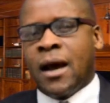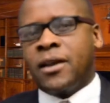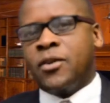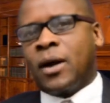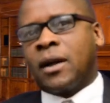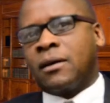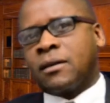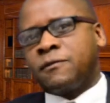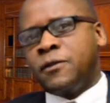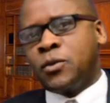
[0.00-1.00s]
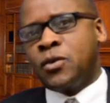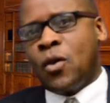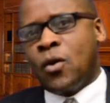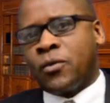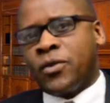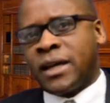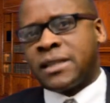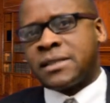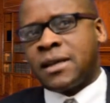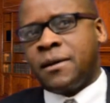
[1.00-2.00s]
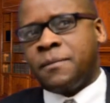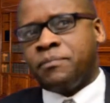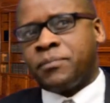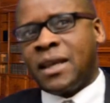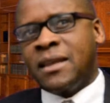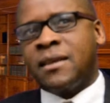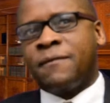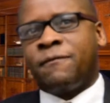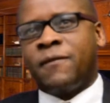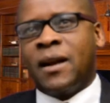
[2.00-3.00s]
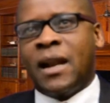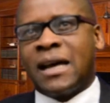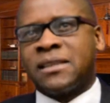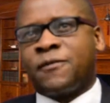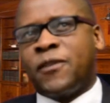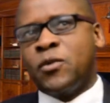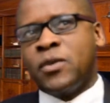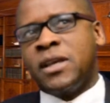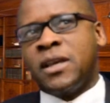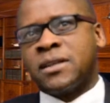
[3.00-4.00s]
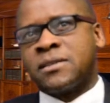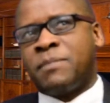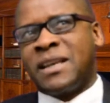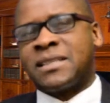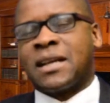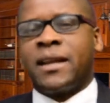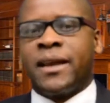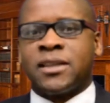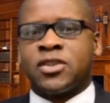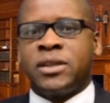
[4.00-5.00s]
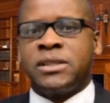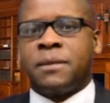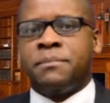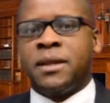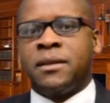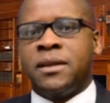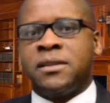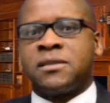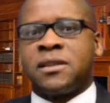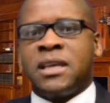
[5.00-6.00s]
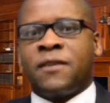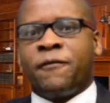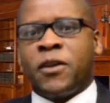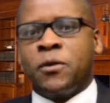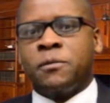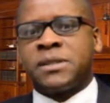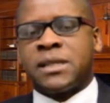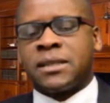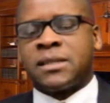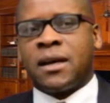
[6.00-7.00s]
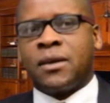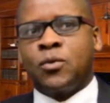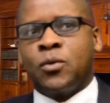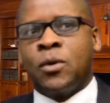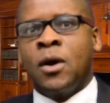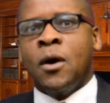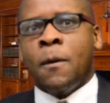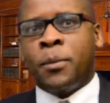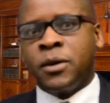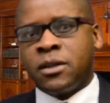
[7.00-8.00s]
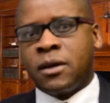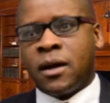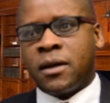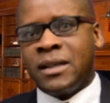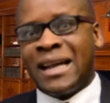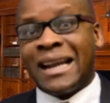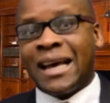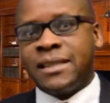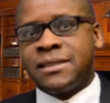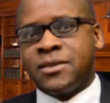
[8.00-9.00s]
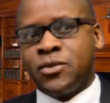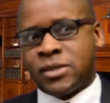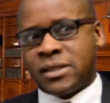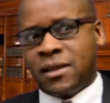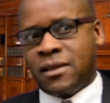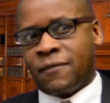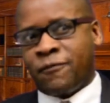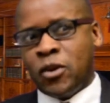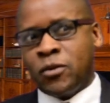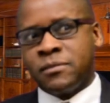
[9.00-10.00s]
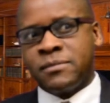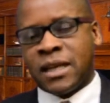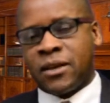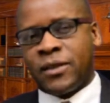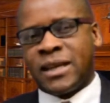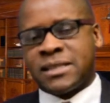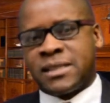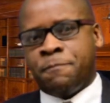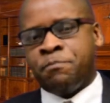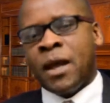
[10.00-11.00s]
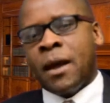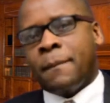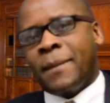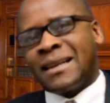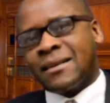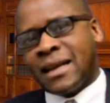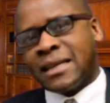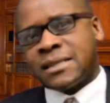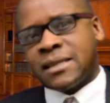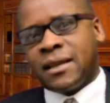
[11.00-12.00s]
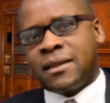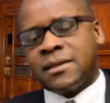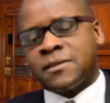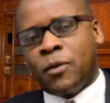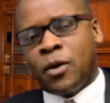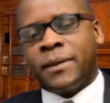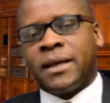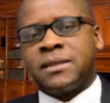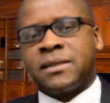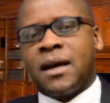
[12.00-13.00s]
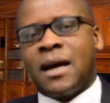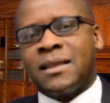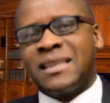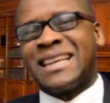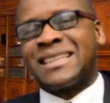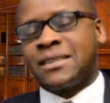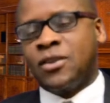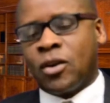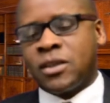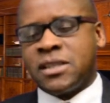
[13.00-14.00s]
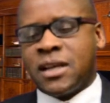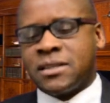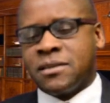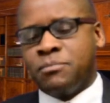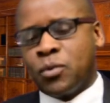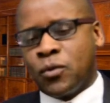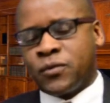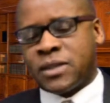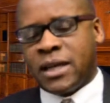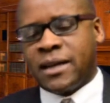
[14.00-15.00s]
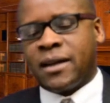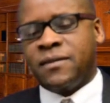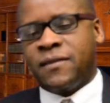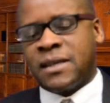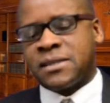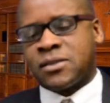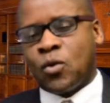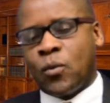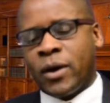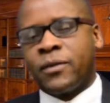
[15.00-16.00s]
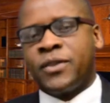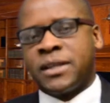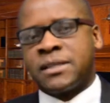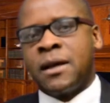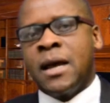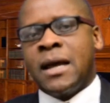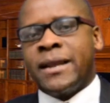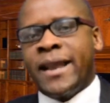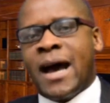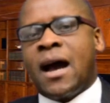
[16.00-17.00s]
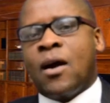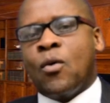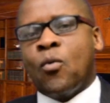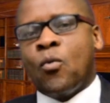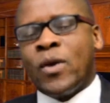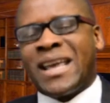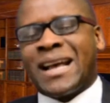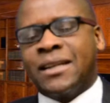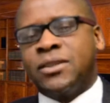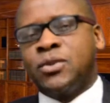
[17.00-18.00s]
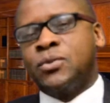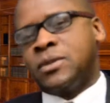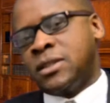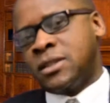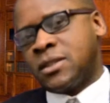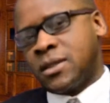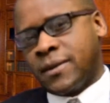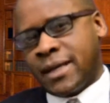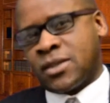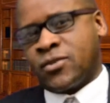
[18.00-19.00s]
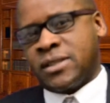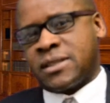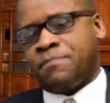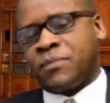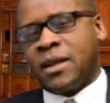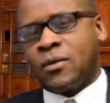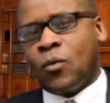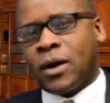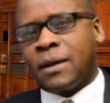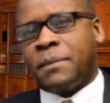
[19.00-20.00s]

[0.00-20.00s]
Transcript: I know a lot of you know that in the last few years, basically x-rays have been these thick films that you put in a light and you see the films and all that stuff. But right at this moment, I think technology has improved and advanced so well that now we can do digital x-rays. And what